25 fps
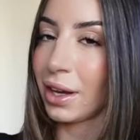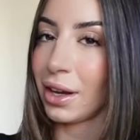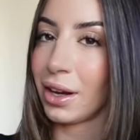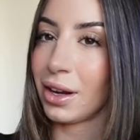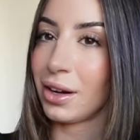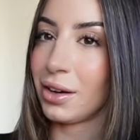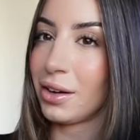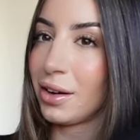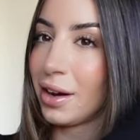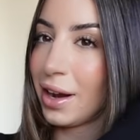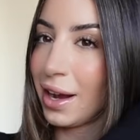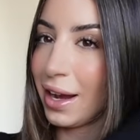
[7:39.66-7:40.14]

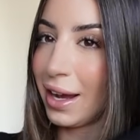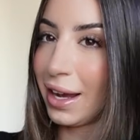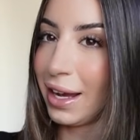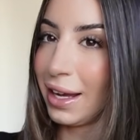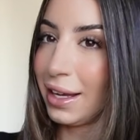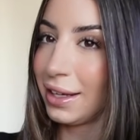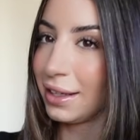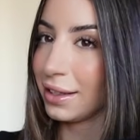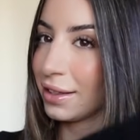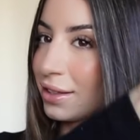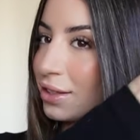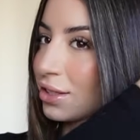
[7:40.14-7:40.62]

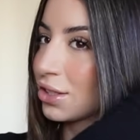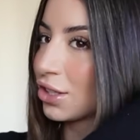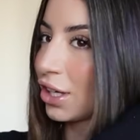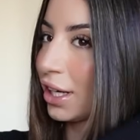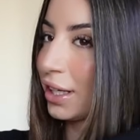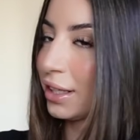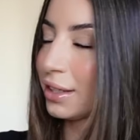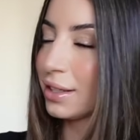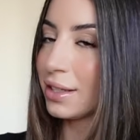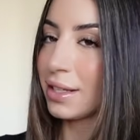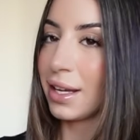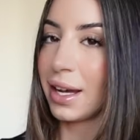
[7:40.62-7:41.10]
right,
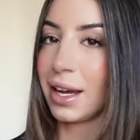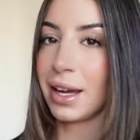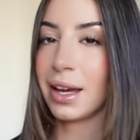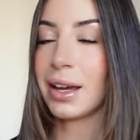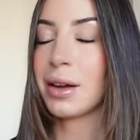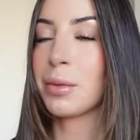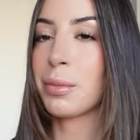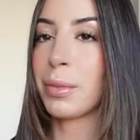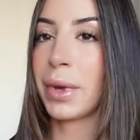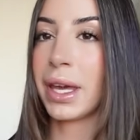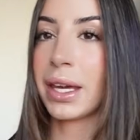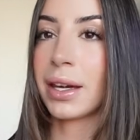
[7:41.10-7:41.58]
straightened
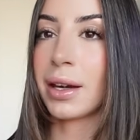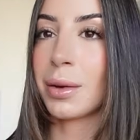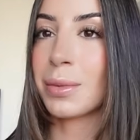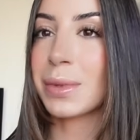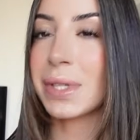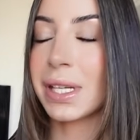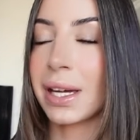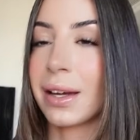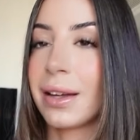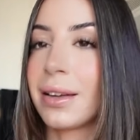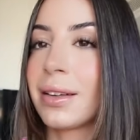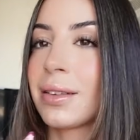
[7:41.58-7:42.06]
hair, makeup
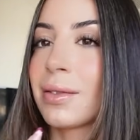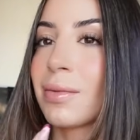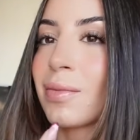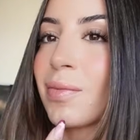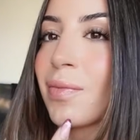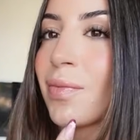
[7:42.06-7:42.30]
done.